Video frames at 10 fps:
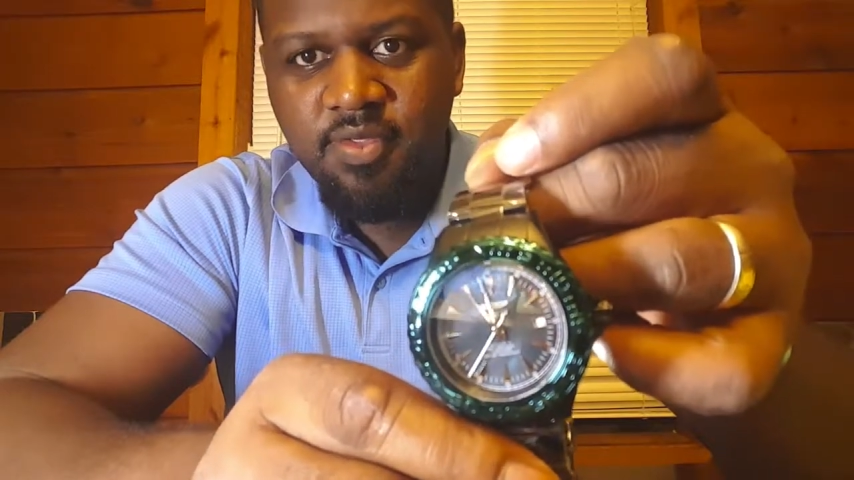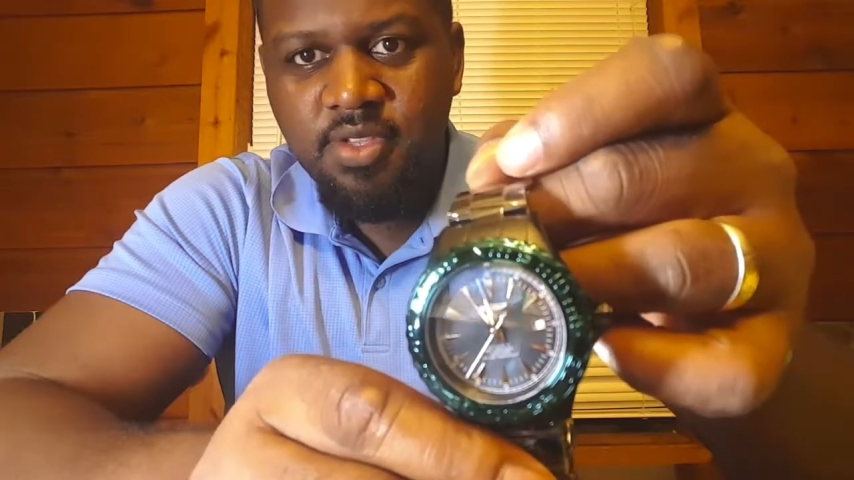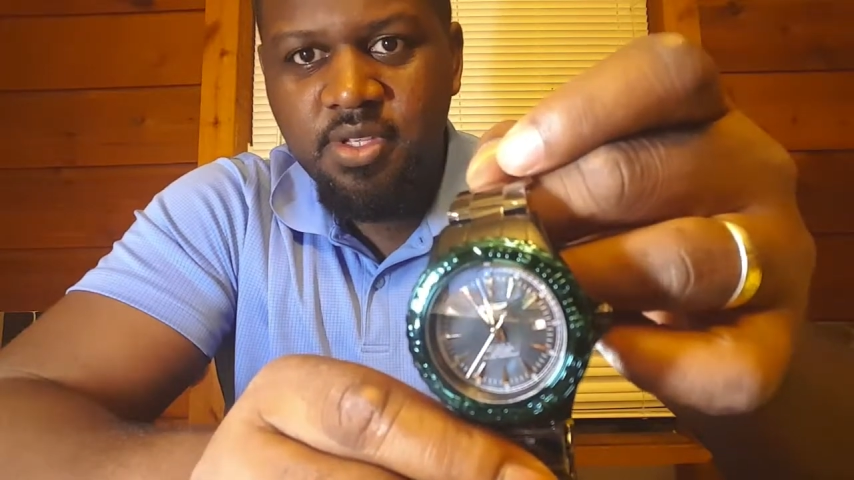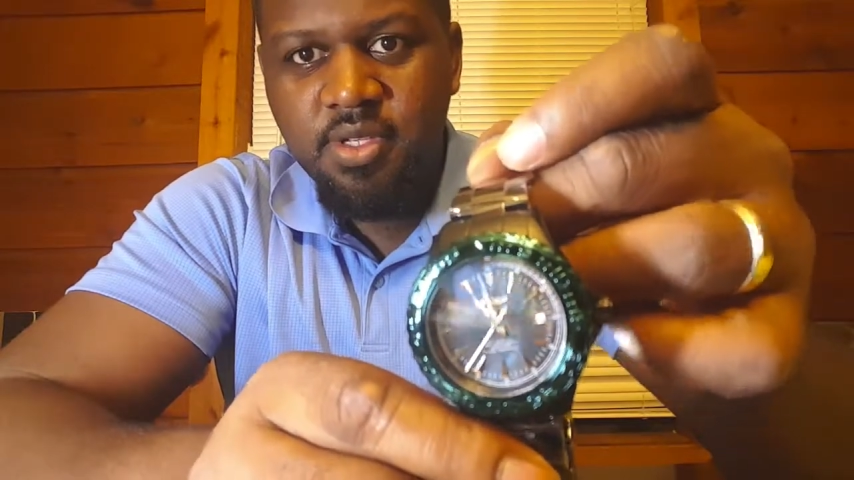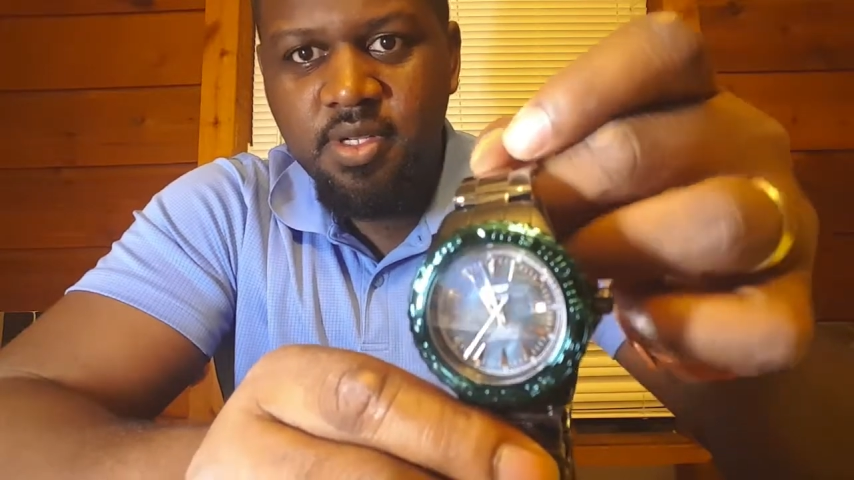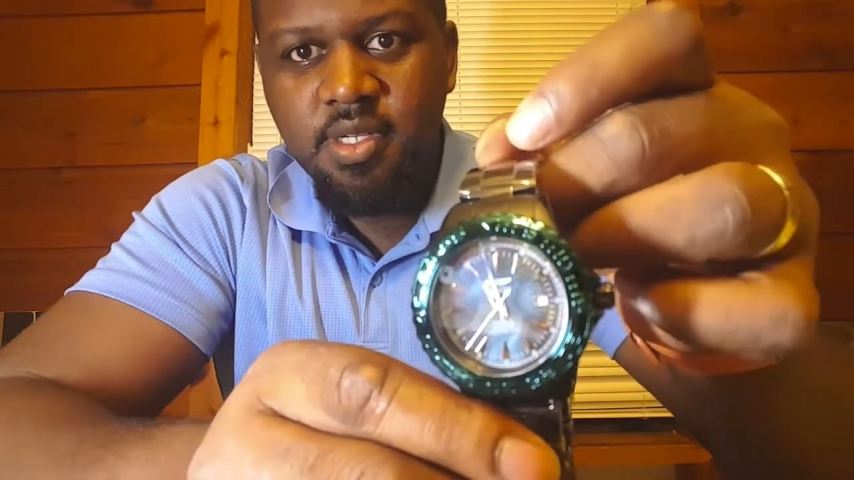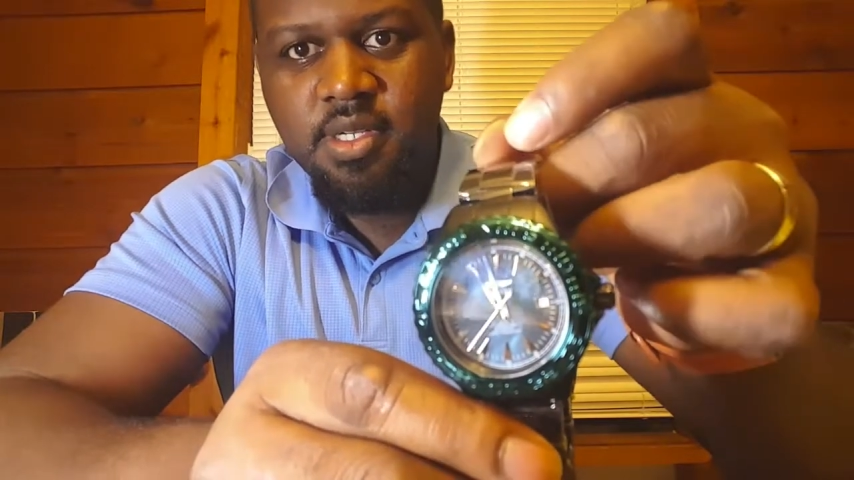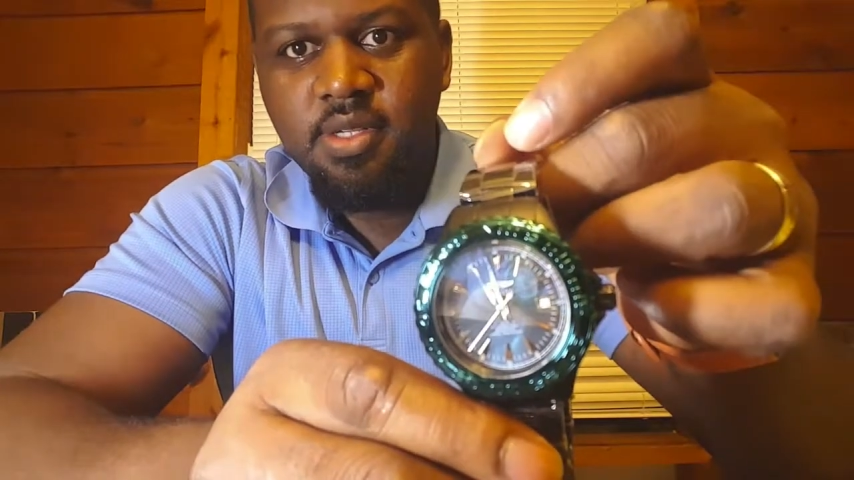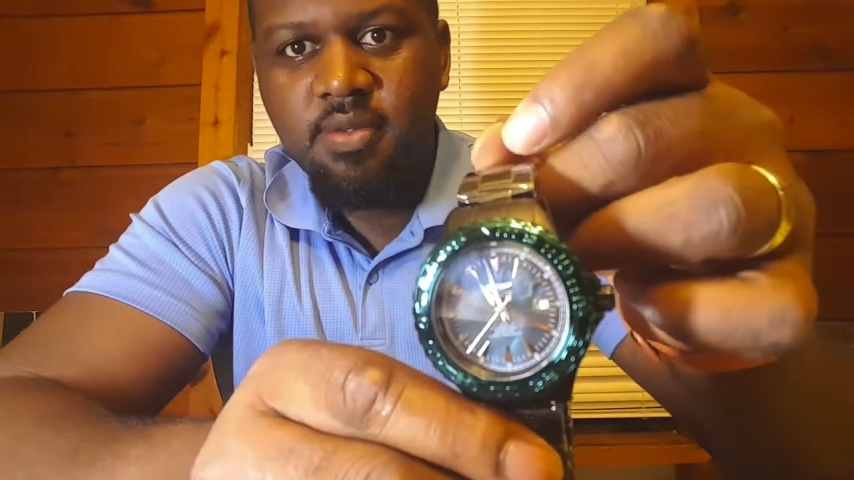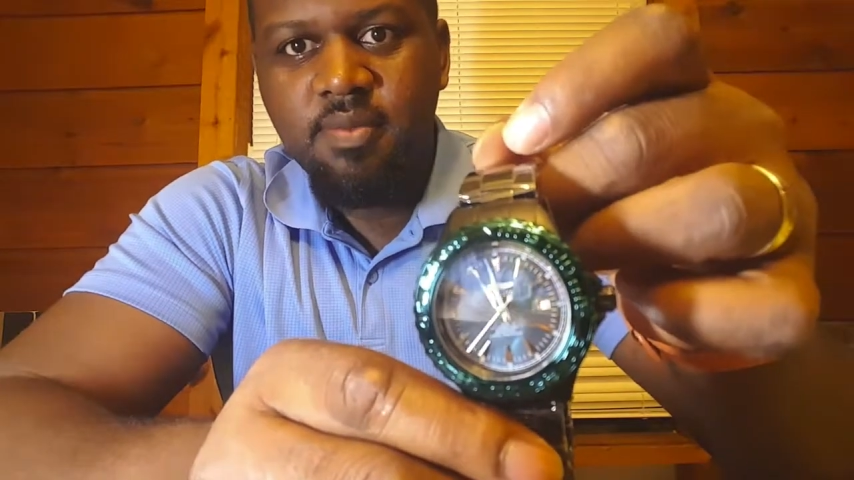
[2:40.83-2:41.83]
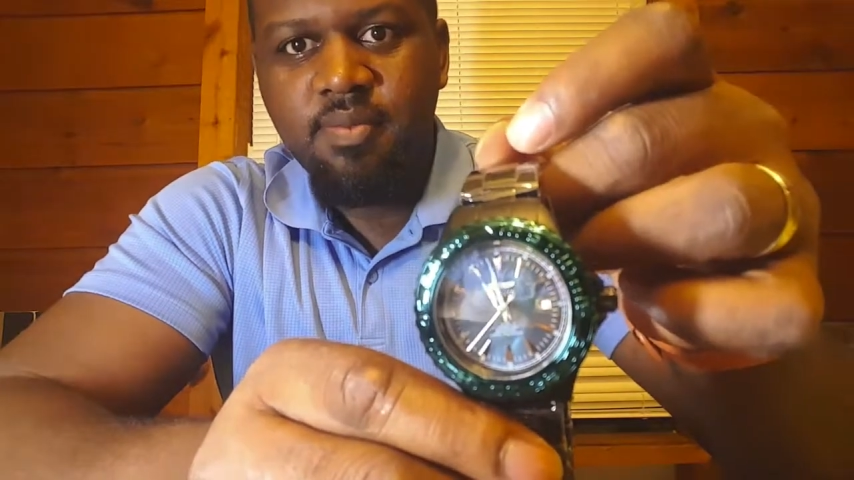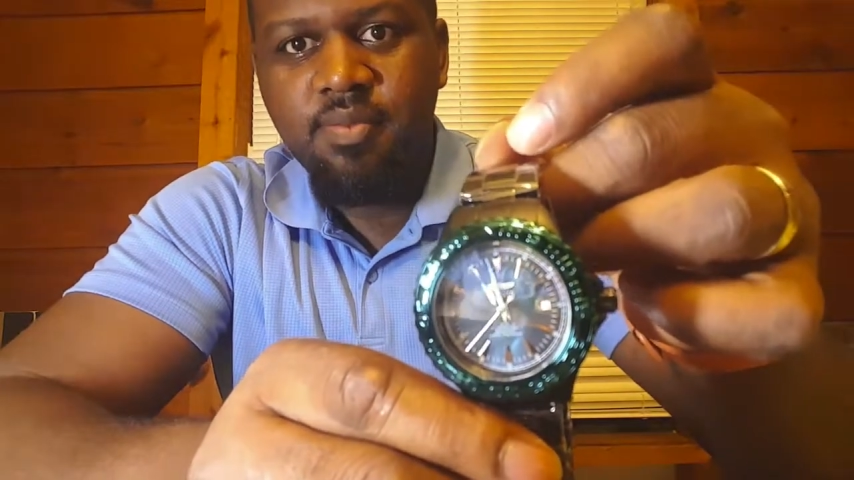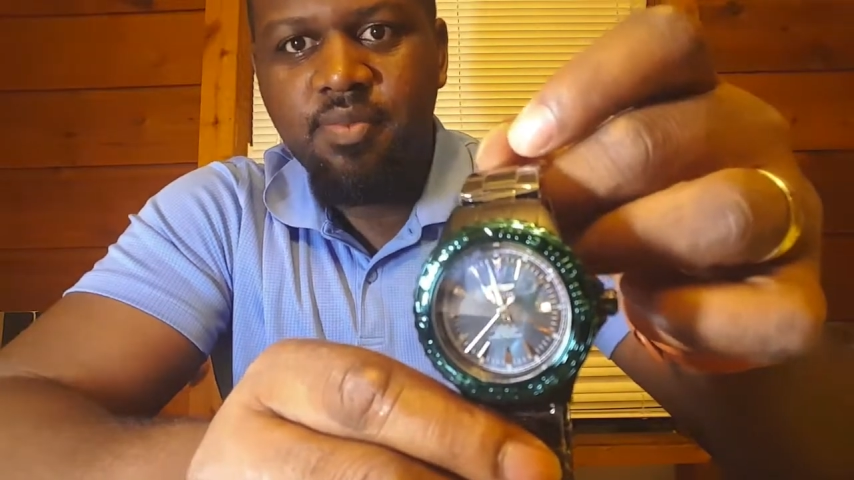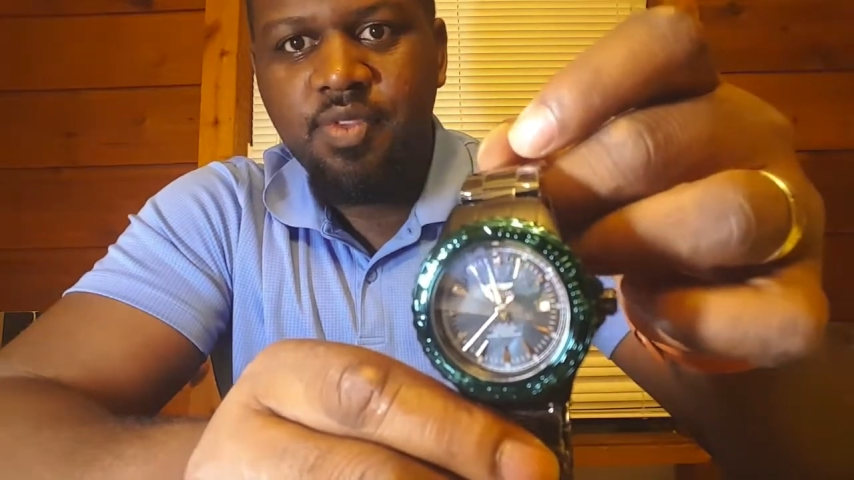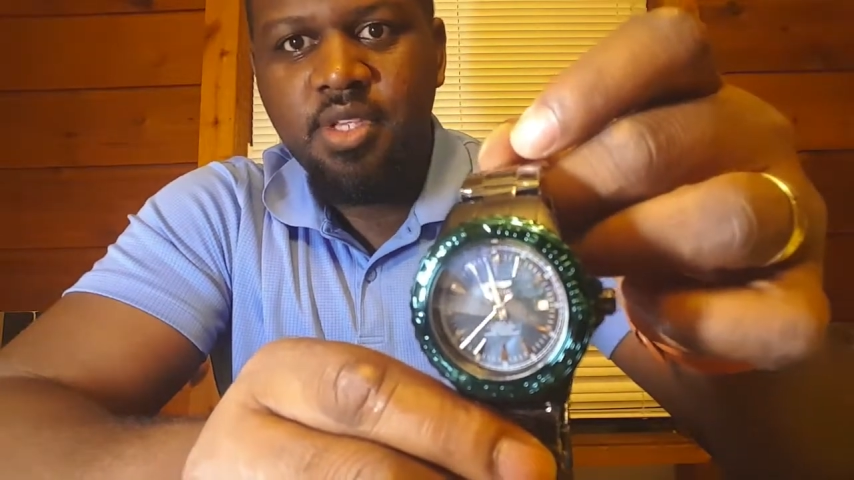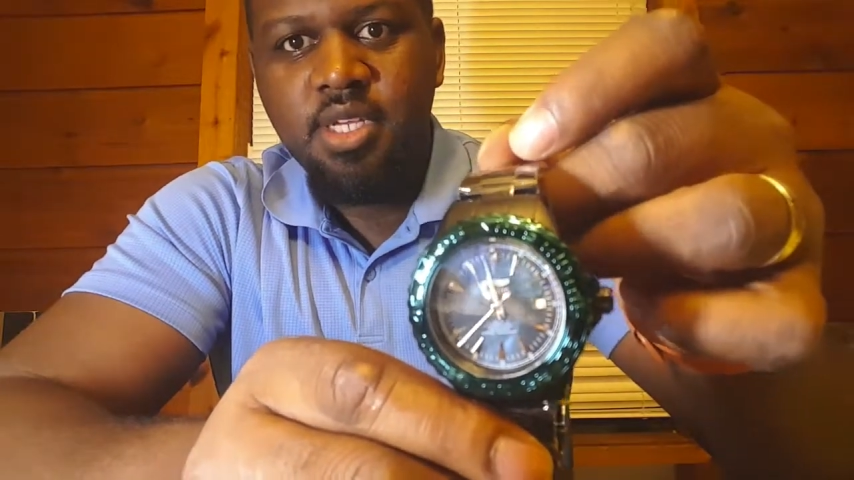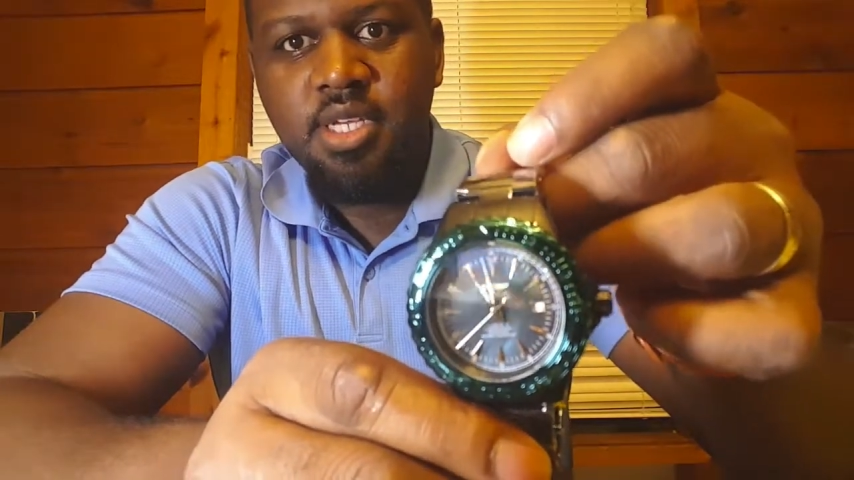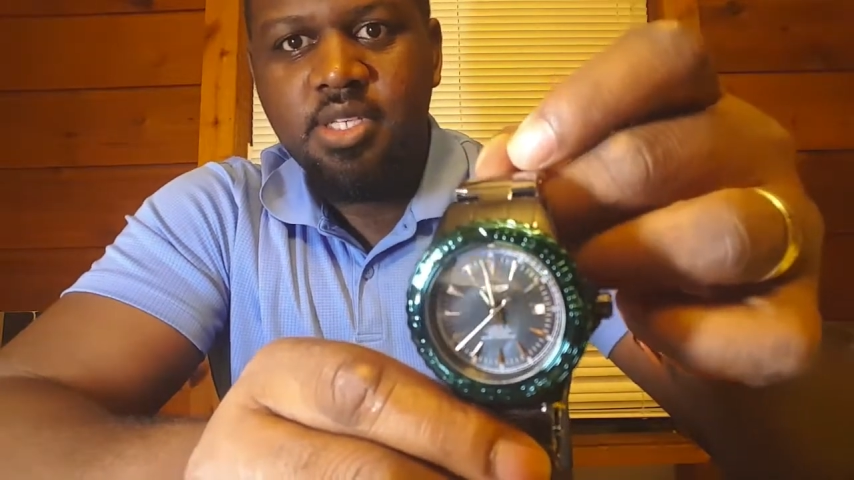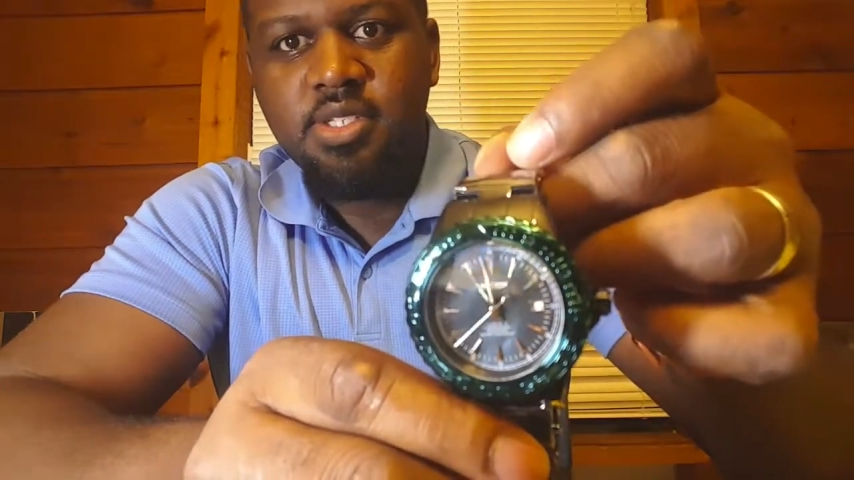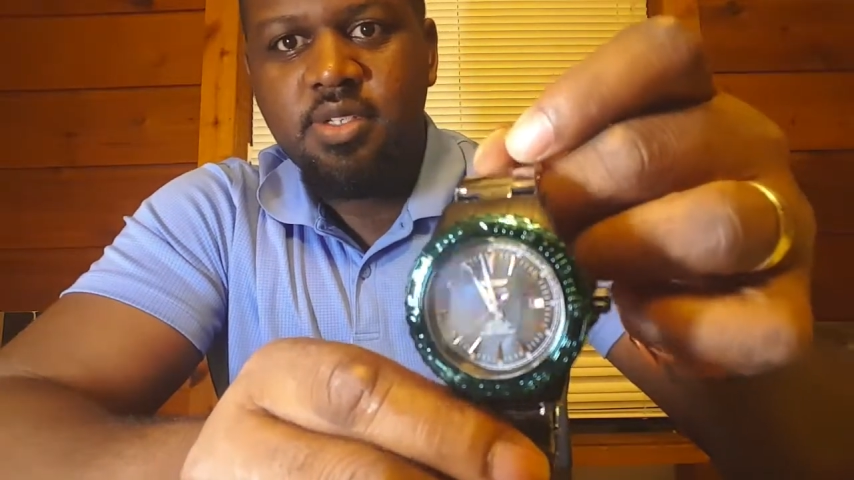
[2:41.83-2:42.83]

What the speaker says: there. Alright, so